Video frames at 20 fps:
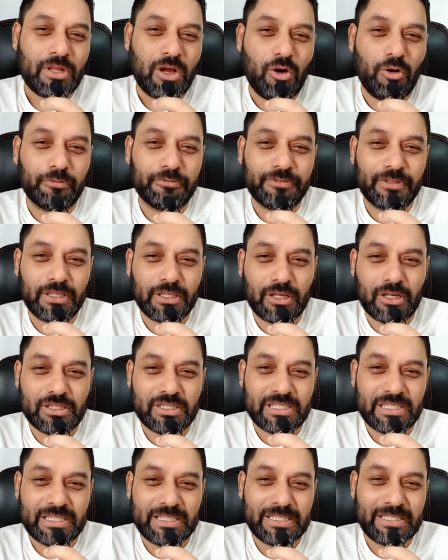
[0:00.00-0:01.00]
often
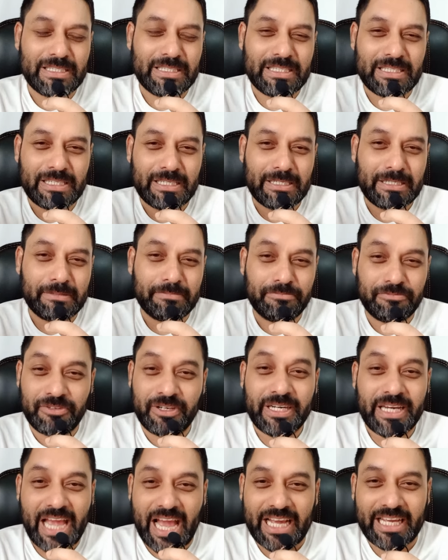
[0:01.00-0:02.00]
considered
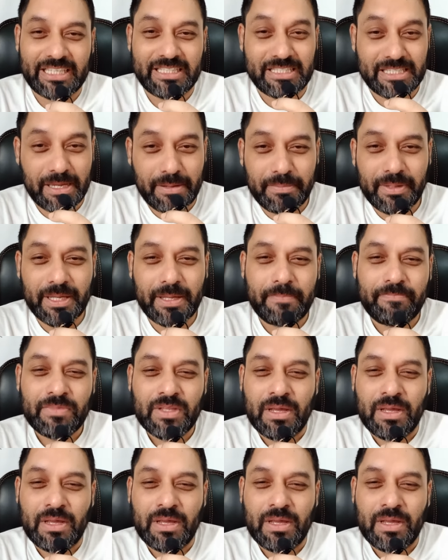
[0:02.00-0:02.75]
very academic,